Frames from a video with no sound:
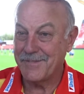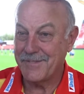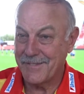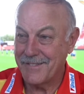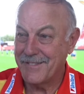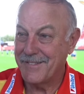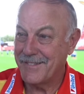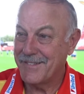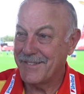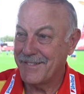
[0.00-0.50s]

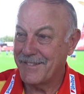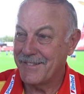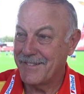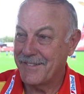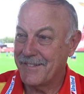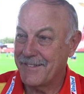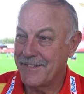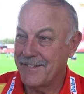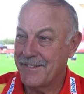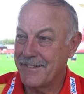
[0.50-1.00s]
last few
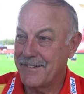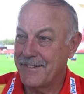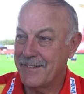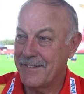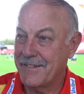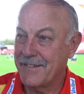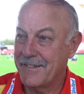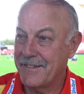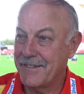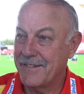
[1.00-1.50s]
years since it's
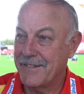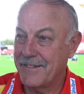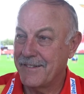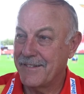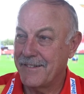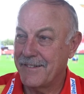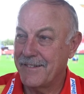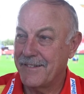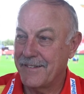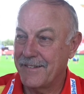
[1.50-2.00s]
been redeveloped.